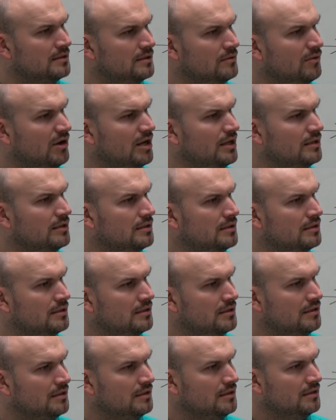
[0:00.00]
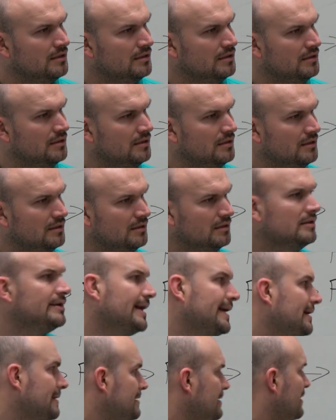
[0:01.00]
What?
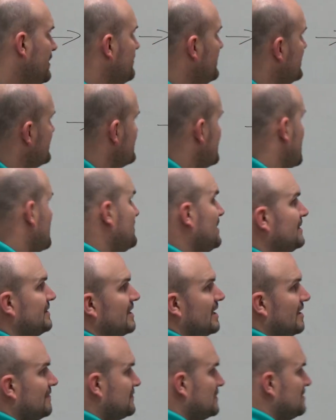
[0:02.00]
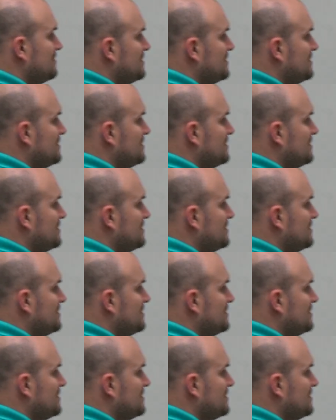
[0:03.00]
Yeah, yeah, we can talk about that after